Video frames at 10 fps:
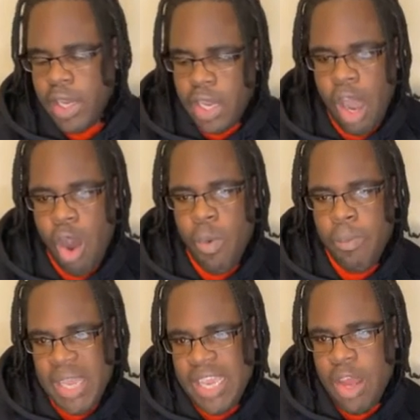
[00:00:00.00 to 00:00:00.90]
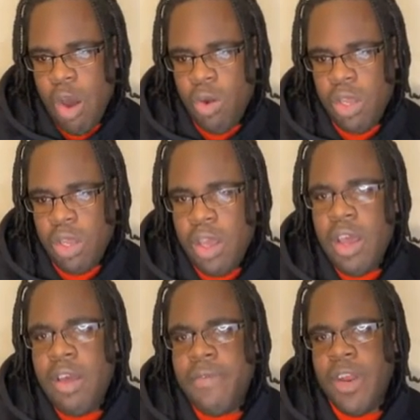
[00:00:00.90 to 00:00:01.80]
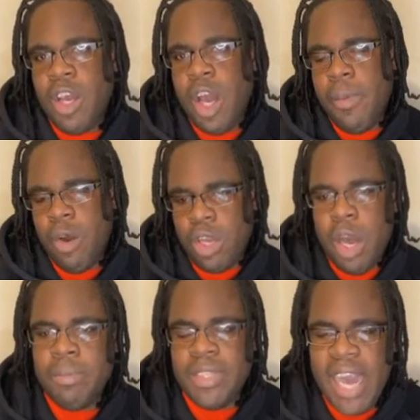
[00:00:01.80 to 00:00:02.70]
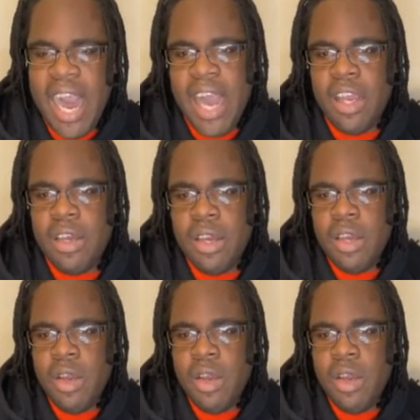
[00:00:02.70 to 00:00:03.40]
calm me down, finna come out, come talk,